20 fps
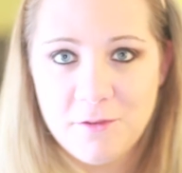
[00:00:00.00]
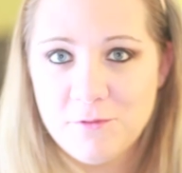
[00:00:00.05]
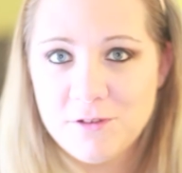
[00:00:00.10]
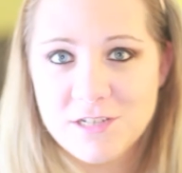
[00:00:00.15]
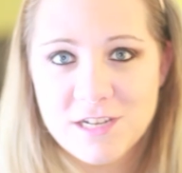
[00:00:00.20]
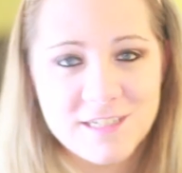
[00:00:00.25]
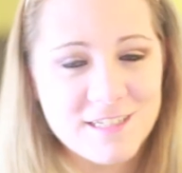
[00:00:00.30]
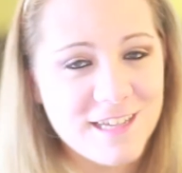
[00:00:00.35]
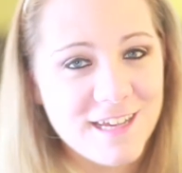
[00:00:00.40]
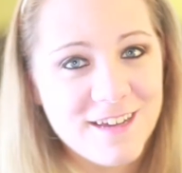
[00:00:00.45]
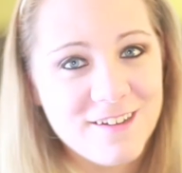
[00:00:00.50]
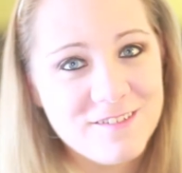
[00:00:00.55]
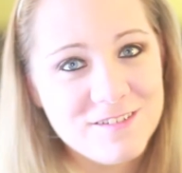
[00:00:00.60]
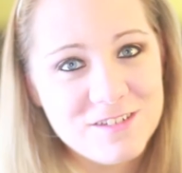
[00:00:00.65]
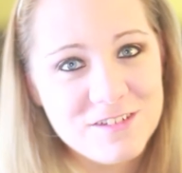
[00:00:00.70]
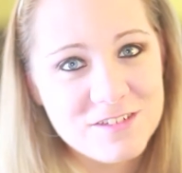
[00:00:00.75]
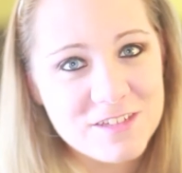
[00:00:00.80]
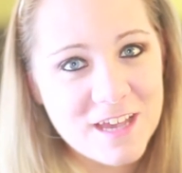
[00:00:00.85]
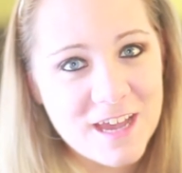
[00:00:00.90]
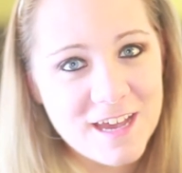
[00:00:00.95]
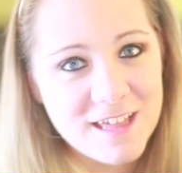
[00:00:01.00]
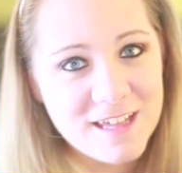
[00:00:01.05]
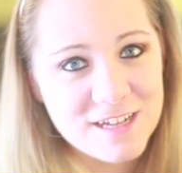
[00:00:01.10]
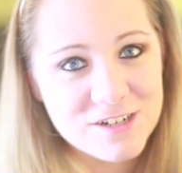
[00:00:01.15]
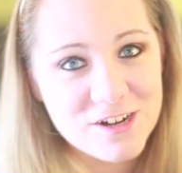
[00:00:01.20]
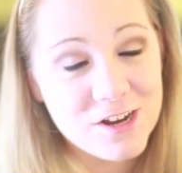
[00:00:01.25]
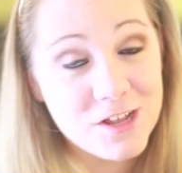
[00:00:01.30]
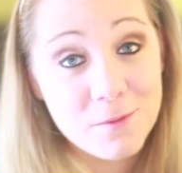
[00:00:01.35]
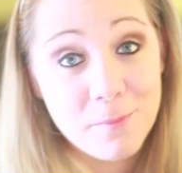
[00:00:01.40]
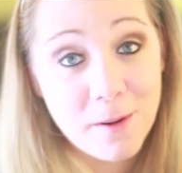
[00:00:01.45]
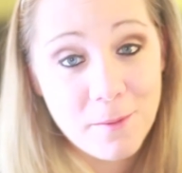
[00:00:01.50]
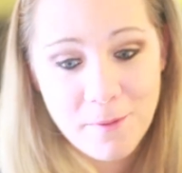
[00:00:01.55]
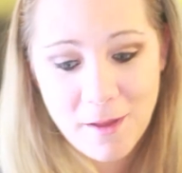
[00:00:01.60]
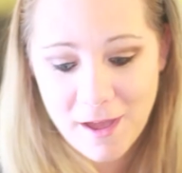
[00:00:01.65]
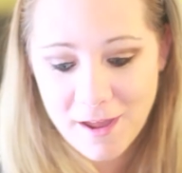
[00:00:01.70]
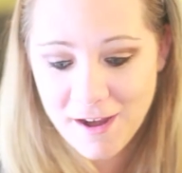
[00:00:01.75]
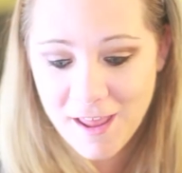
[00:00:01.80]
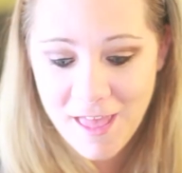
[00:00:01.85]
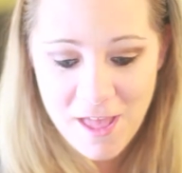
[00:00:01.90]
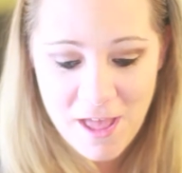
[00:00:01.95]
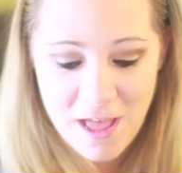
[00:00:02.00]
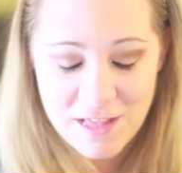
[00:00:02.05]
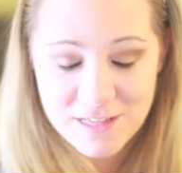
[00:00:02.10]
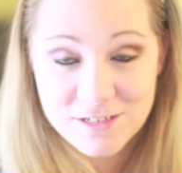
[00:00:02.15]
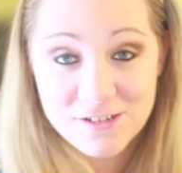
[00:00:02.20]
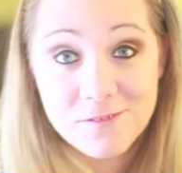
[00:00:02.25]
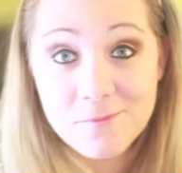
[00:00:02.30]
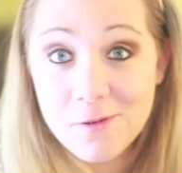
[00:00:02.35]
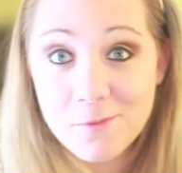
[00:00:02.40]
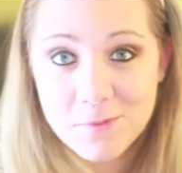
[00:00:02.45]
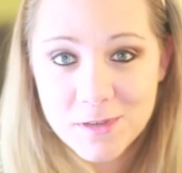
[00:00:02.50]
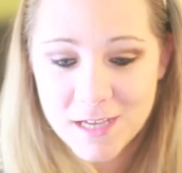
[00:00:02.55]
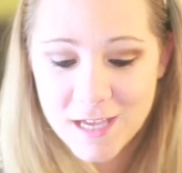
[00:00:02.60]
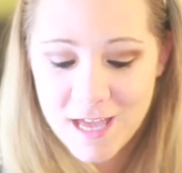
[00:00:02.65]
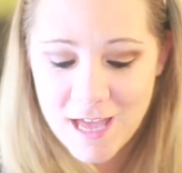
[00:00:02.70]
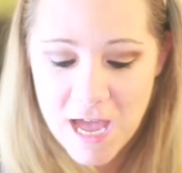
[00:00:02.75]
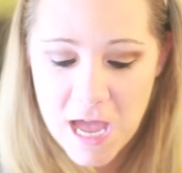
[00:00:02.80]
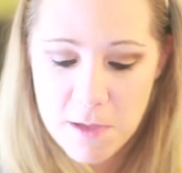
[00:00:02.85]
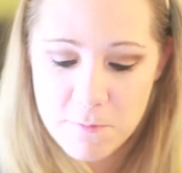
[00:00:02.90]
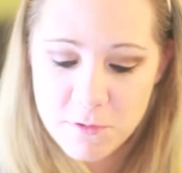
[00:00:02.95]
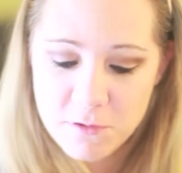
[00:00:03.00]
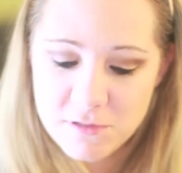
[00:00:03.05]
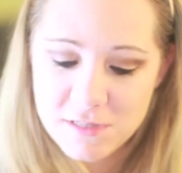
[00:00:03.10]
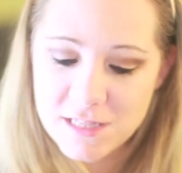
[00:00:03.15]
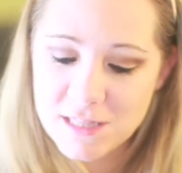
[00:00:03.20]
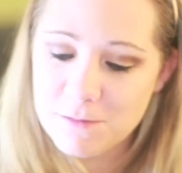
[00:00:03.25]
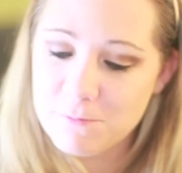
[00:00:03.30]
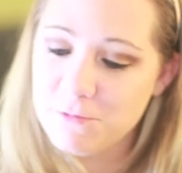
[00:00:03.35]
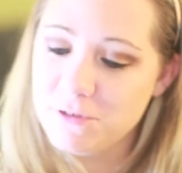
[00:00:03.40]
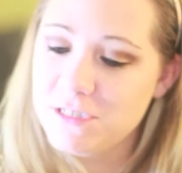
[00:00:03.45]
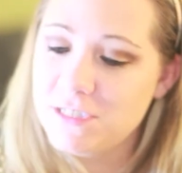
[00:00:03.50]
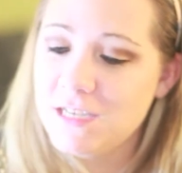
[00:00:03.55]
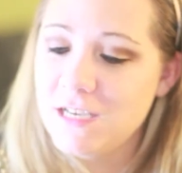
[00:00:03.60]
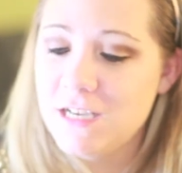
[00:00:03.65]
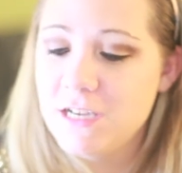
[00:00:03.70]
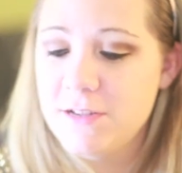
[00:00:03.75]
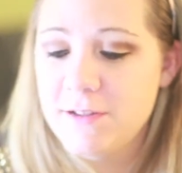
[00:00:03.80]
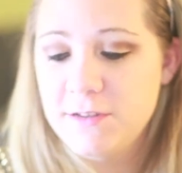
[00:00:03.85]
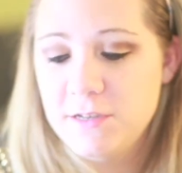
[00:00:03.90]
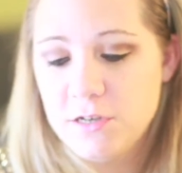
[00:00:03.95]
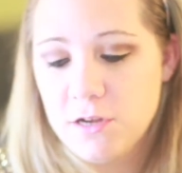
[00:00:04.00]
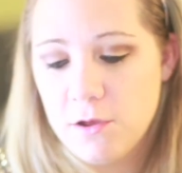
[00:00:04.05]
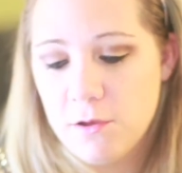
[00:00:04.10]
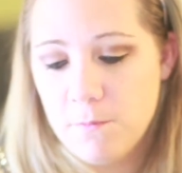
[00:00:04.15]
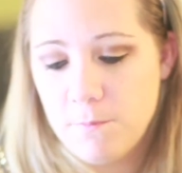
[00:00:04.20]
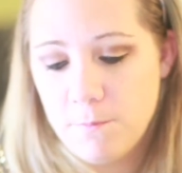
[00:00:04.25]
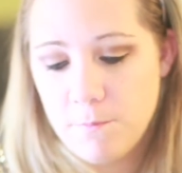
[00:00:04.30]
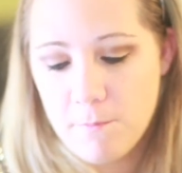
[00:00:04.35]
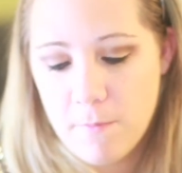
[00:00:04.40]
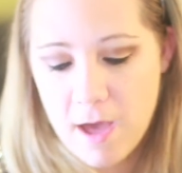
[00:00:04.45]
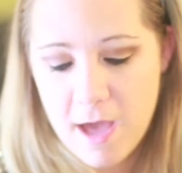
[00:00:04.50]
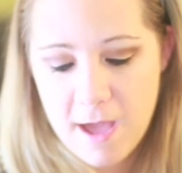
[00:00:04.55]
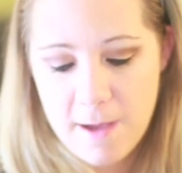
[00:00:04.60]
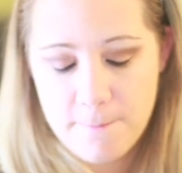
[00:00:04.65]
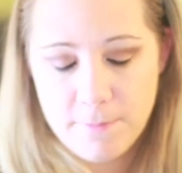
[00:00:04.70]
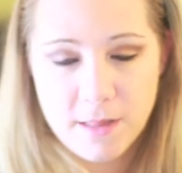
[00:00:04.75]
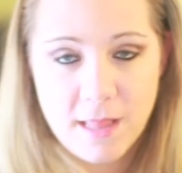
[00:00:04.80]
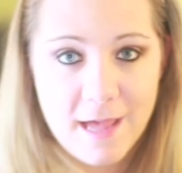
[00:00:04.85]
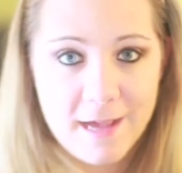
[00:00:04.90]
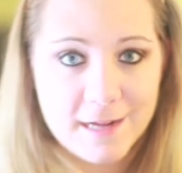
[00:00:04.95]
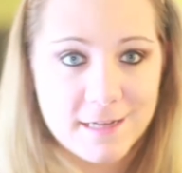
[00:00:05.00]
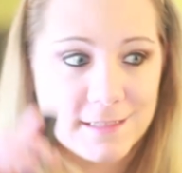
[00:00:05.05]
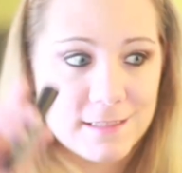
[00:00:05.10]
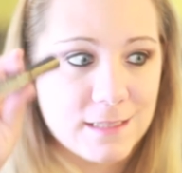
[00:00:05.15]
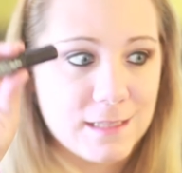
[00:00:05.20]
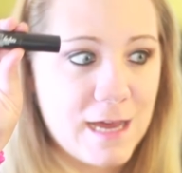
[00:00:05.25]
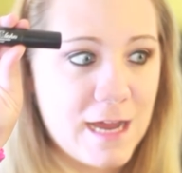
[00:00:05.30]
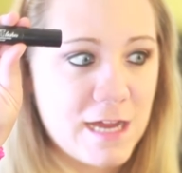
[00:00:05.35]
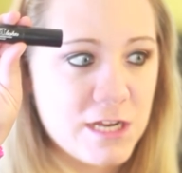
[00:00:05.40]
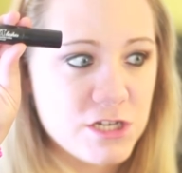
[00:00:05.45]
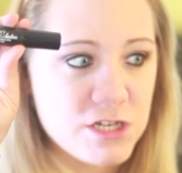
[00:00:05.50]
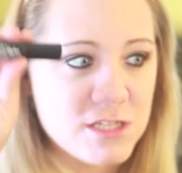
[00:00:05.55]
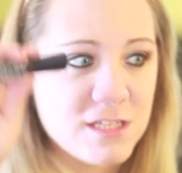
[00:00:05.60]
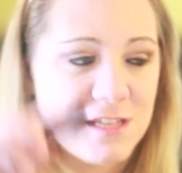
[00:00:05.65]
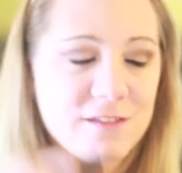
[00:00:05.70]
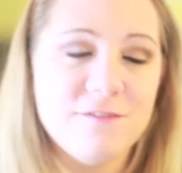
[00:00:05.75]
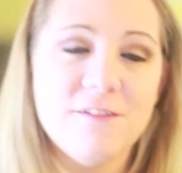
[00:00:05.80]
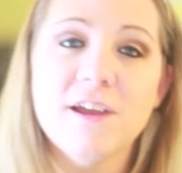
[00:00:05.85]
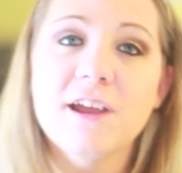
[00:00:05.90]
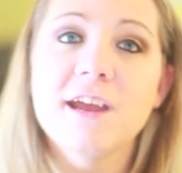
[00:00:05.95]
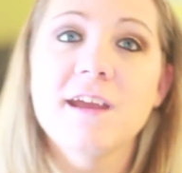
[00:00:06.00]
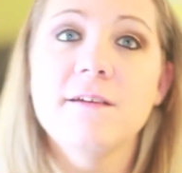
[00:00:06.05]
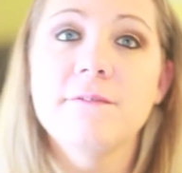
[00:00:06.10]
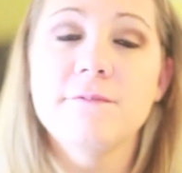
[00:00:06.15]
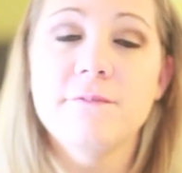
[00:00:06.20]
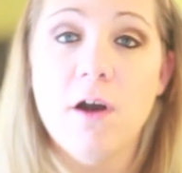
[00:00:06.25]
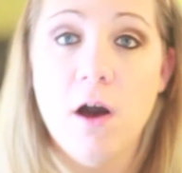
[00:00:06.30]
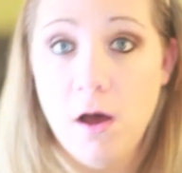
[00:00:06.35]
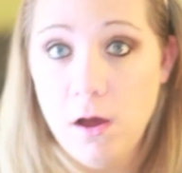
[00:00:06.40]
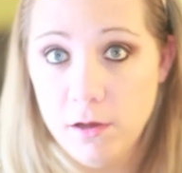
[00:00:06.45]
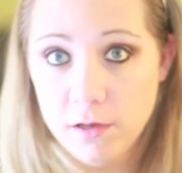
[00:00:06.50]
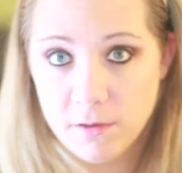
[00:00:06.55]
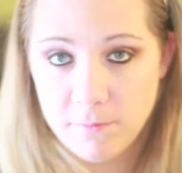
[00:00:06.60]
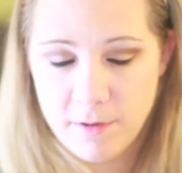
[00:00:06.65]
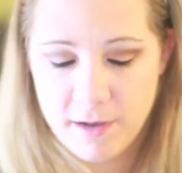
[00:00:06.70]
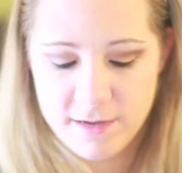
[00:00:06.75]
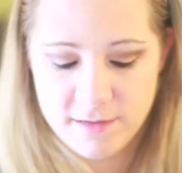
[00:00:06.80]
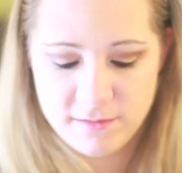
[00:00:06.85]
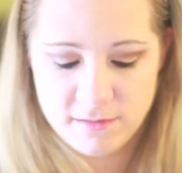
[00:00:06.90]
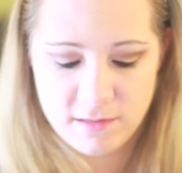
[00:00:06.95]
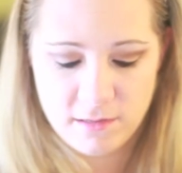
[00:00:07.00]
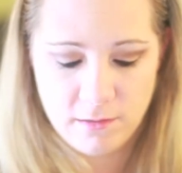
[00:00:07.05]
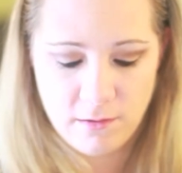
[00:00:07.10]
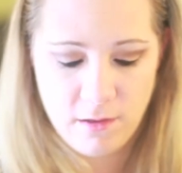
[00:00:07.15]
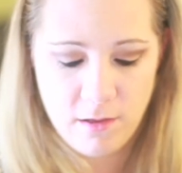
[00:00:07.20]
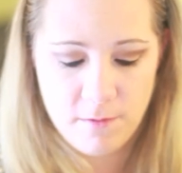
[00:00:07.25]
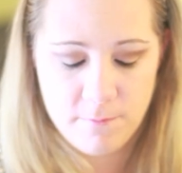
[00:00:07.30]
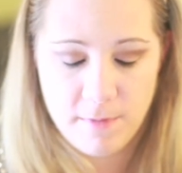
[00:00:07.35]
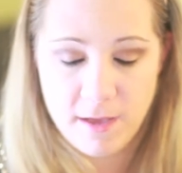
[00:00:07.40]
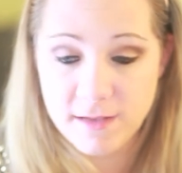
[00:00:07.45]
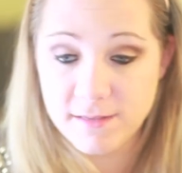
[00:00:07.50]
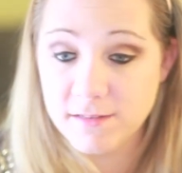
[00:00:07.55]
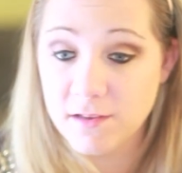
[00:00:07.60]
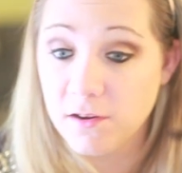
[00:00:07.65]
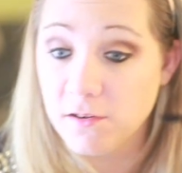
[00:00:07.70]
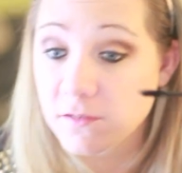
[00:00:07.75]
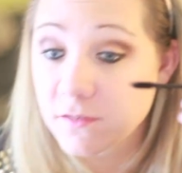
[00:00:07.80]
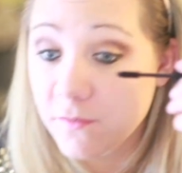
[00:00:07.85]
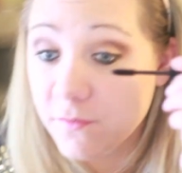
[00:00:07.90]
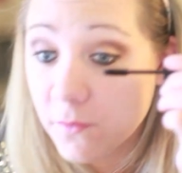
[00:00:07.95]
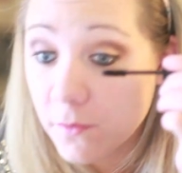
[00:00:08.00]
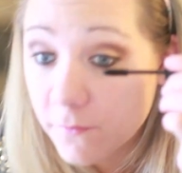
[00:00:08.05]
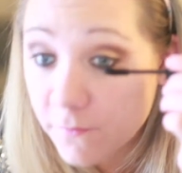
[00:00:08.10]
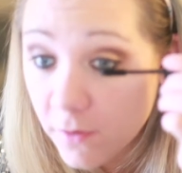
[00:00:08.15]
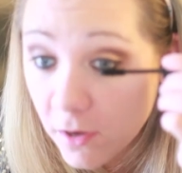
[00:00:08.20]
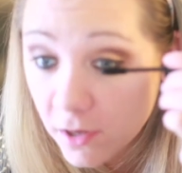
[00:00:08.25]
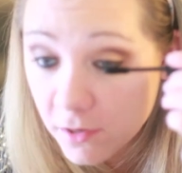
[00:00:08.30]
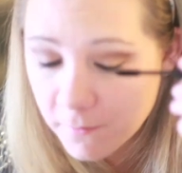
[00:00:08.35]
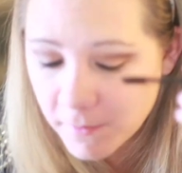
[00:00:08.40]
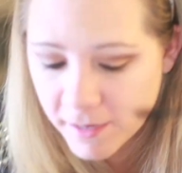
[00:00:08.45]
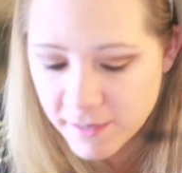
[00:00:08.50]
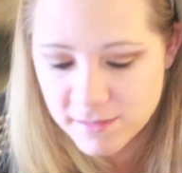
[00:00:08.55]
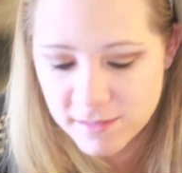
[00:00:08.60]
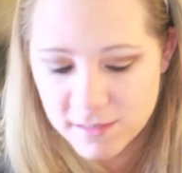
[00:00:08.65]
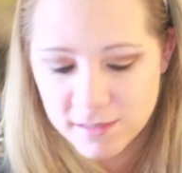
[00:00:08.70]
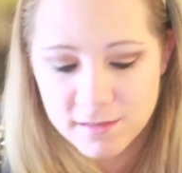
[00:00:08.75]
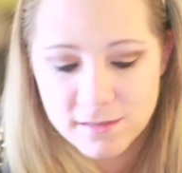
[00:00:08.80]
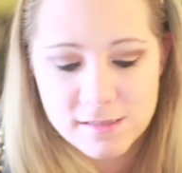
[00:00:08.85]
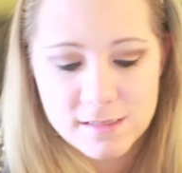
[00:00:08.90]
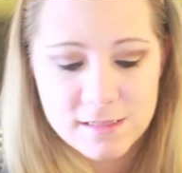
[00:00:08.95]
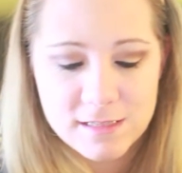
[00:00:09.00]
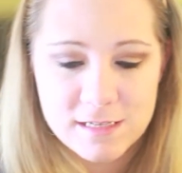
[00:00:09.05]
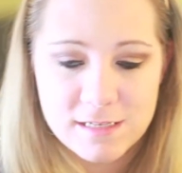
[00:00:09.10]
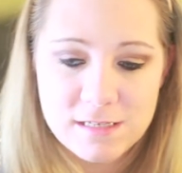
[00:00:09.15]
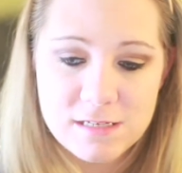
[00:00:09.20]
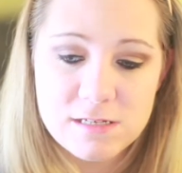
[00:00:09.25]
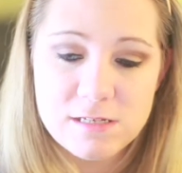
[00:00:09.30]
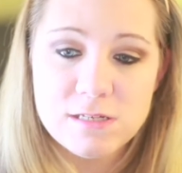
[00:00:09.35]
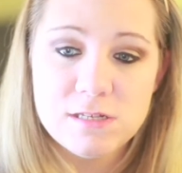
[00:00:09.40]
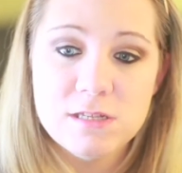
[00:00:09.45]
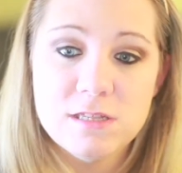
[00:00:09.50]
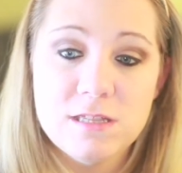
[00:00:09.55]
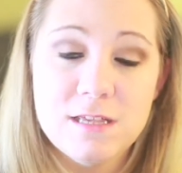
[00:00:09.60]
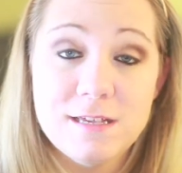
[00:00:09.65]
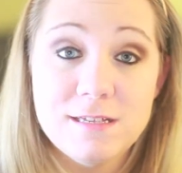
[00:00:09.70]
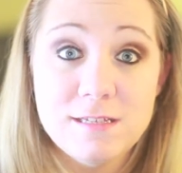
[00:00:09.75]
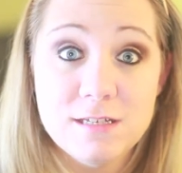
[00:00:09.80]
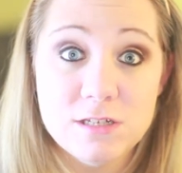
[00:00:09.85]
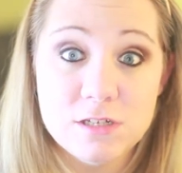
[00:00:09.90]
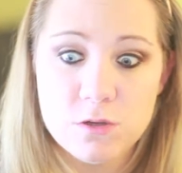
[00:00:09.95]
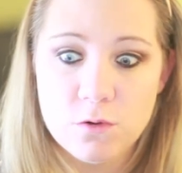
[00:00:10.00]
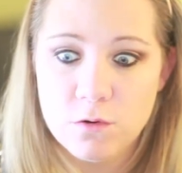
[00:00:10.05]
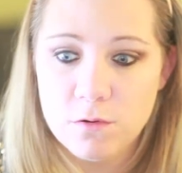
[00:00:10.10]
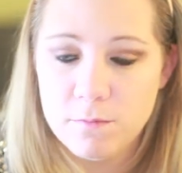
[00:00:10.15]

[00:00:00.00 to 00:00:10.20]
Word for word: wish I say I was using eyelash curler, but I'm not. Shame on me. I'm using the Prestige, my blackest lashes. It's very volumizing uh, mascara. So if you want volumizing, this is this is your